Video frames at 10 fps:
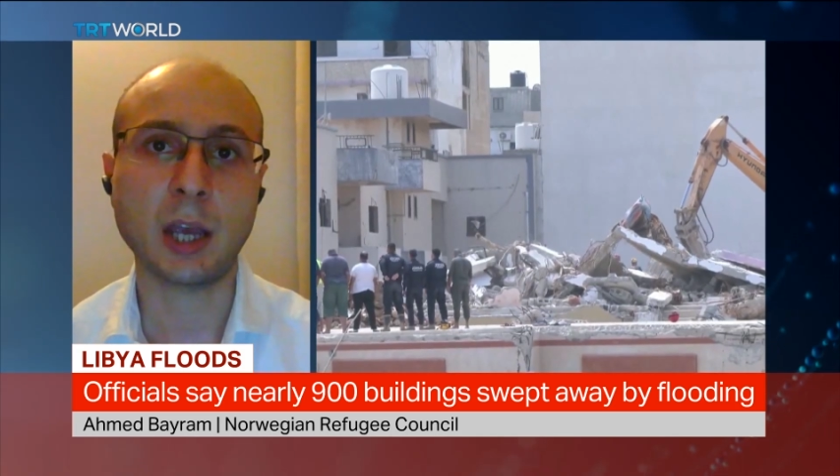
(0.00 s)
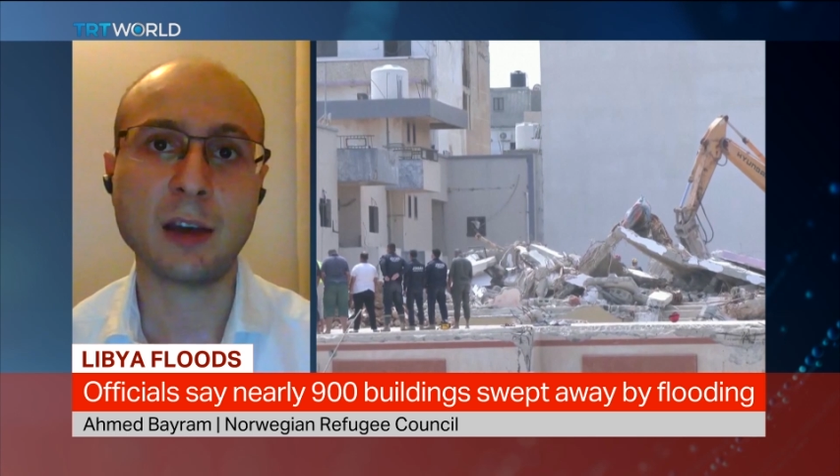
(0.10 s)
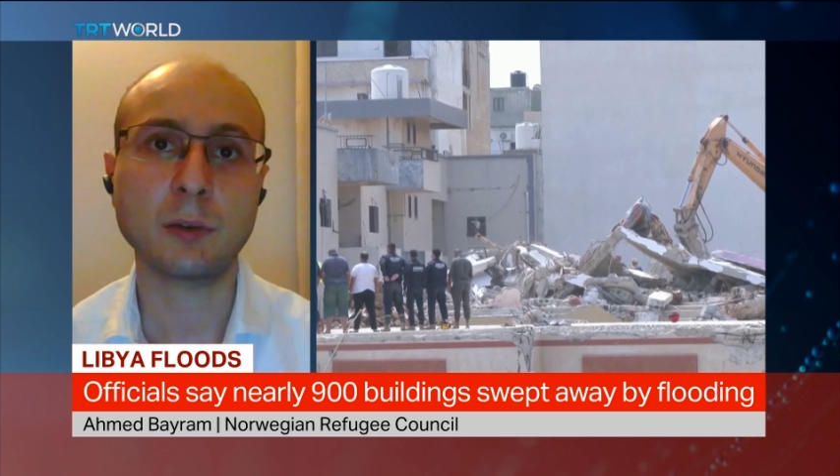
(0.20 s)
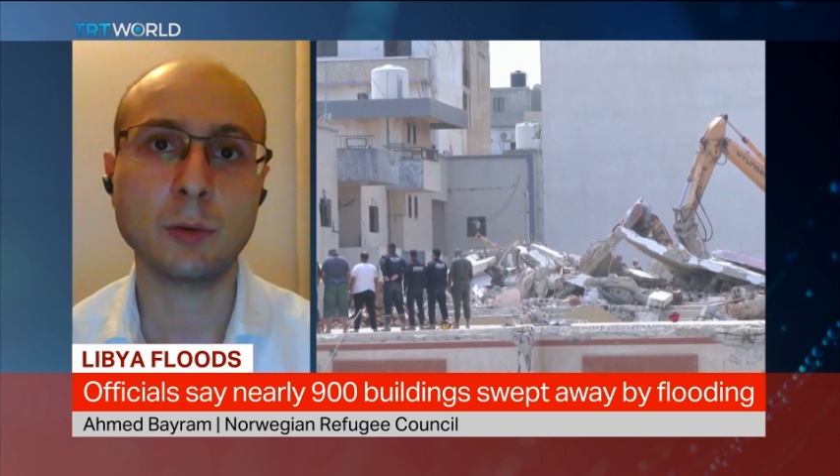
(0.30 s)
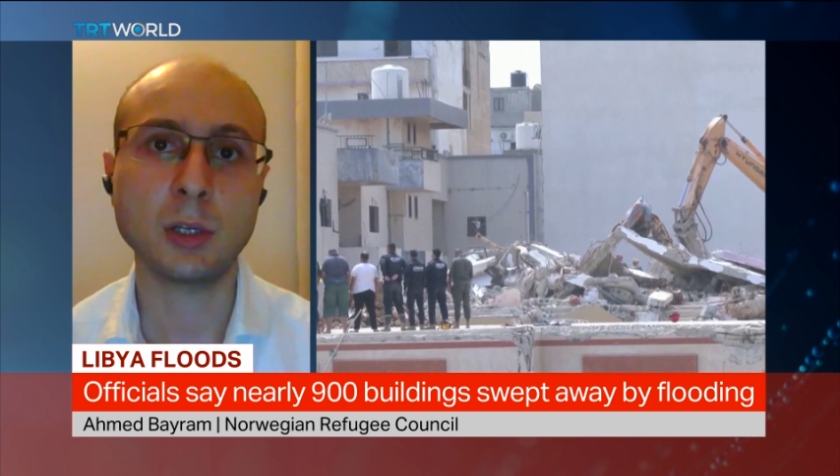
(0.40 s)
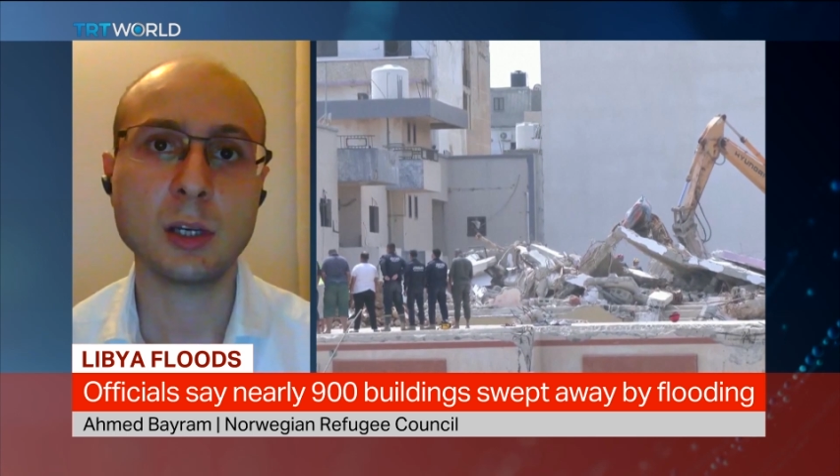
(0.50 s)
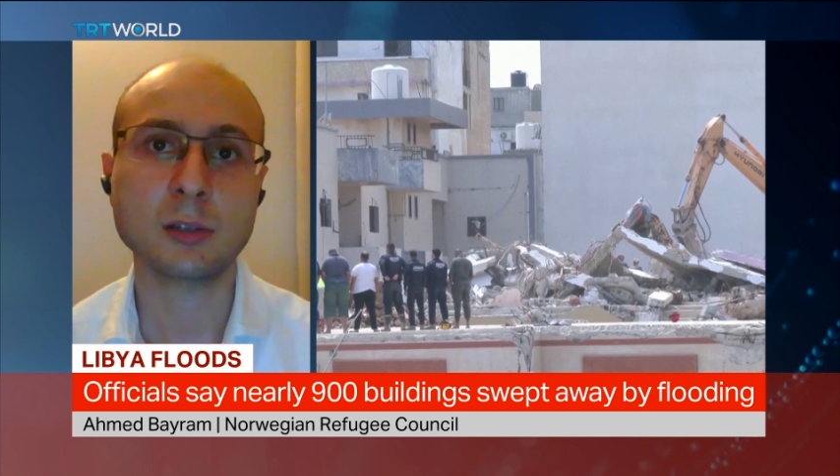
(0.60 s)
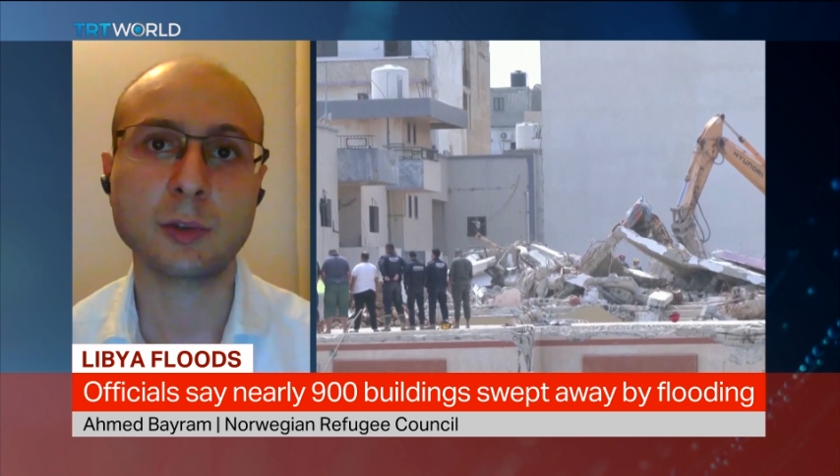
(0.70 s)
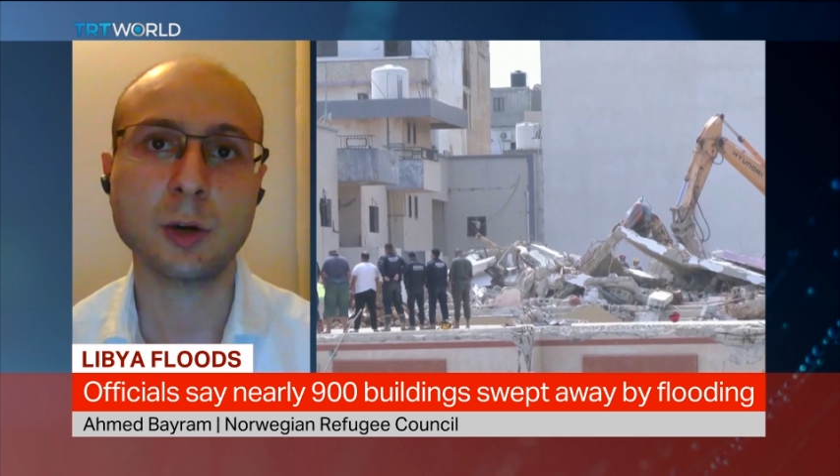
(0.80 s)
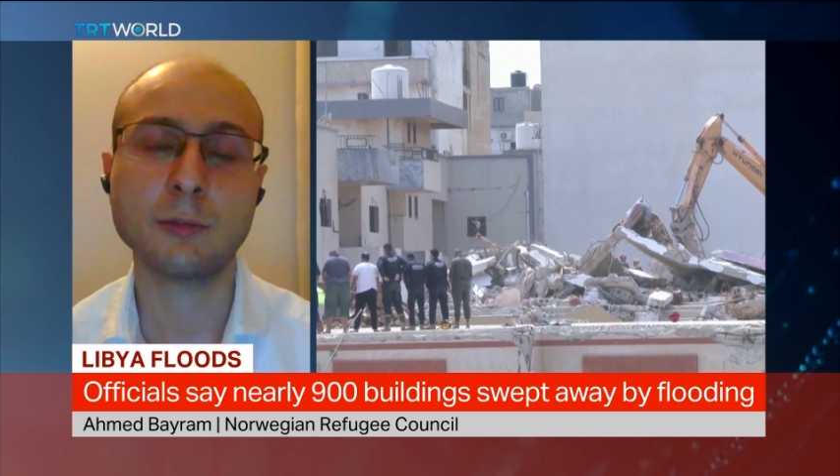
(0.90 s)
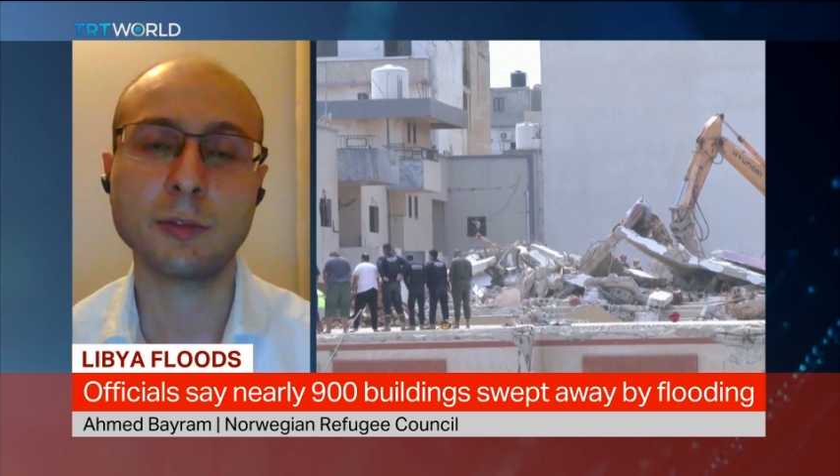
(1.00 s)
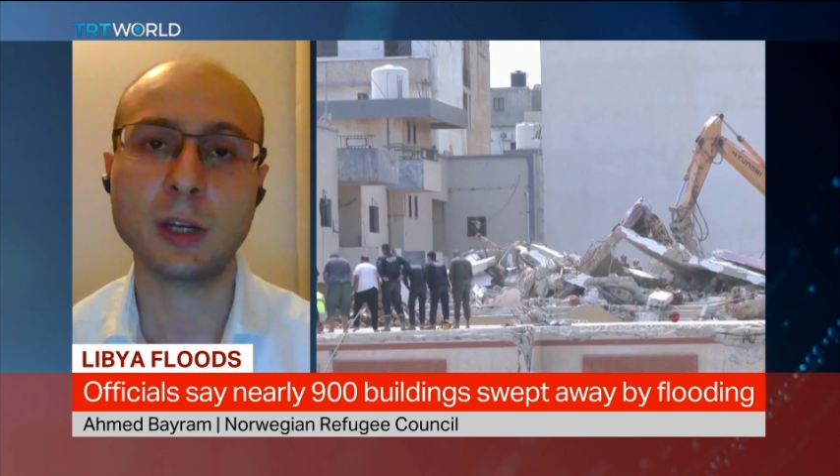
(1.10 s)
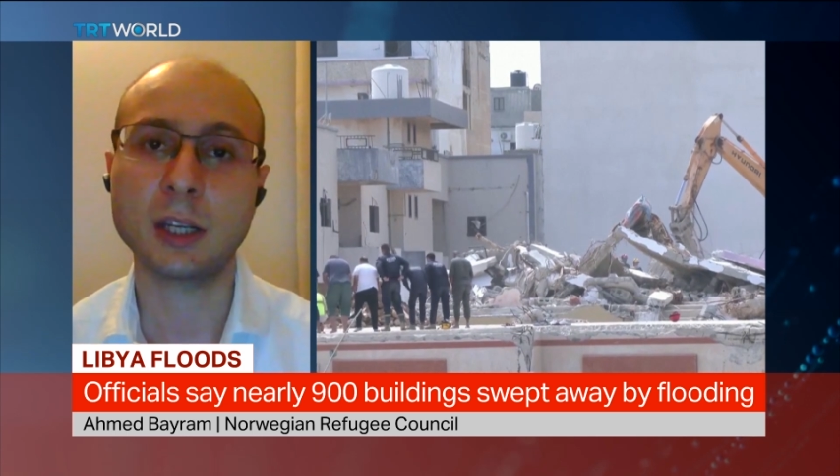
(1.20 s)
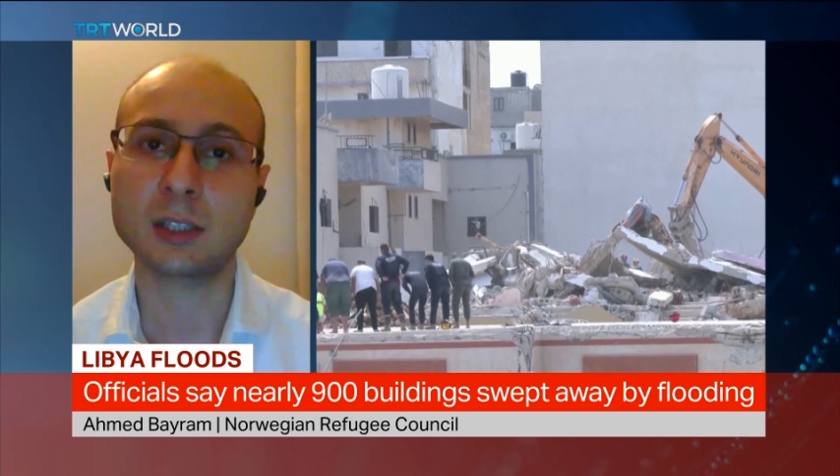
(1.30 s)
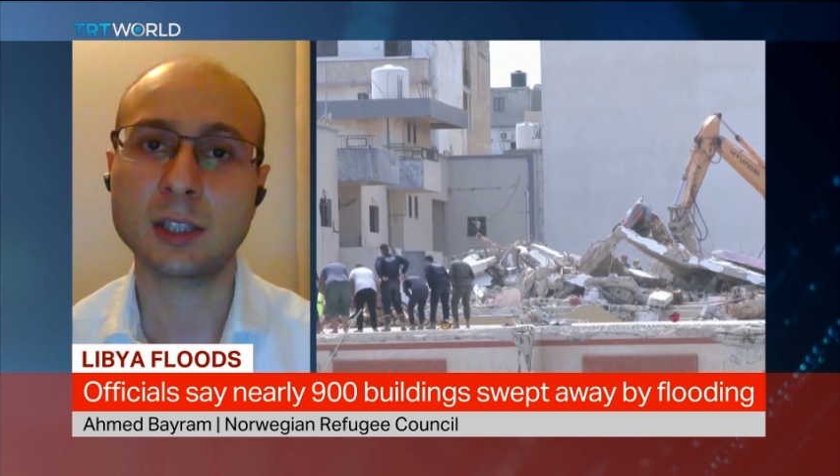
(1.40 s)
have been through years
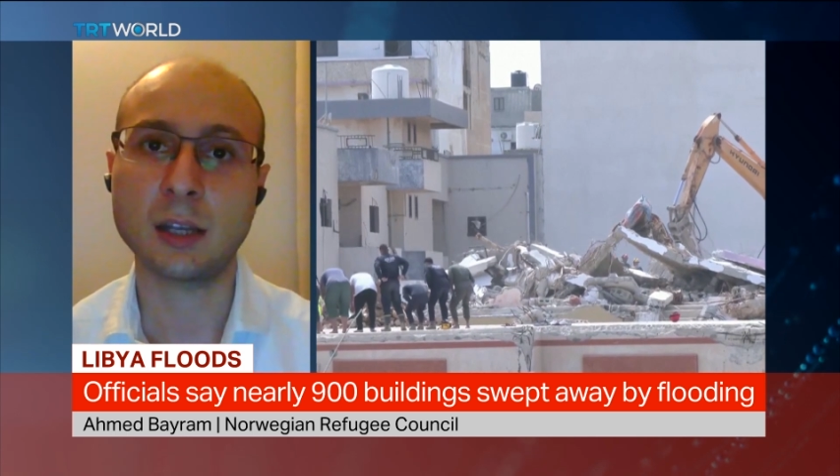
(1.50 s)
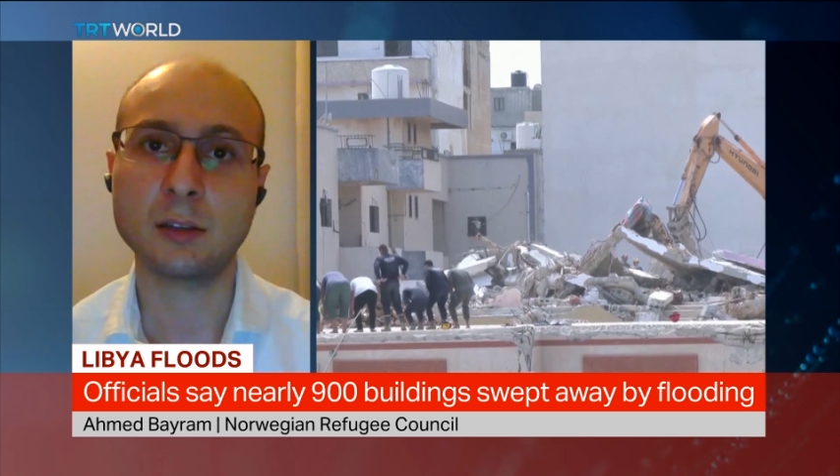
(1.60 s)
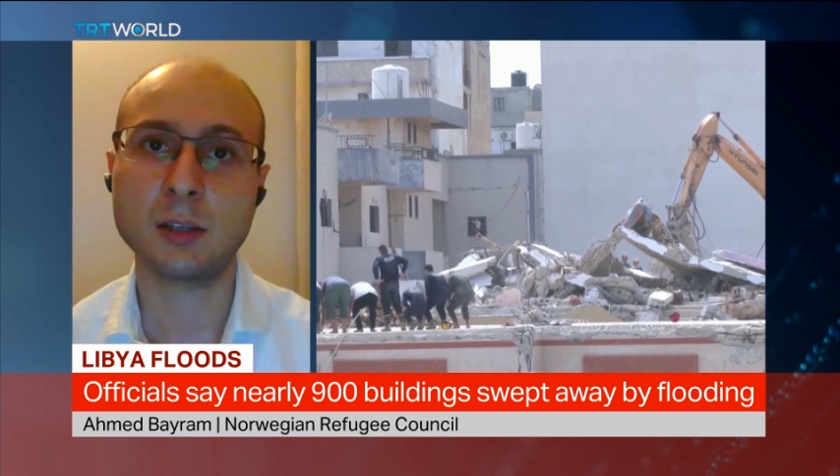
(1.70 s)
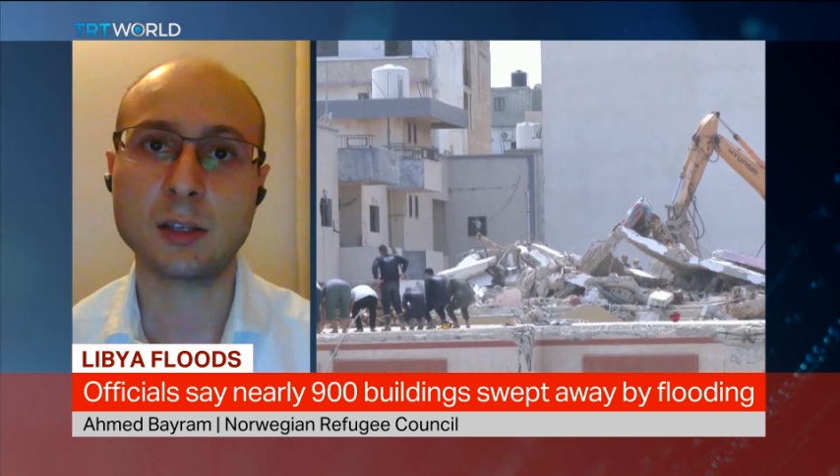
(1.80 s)
of conflict,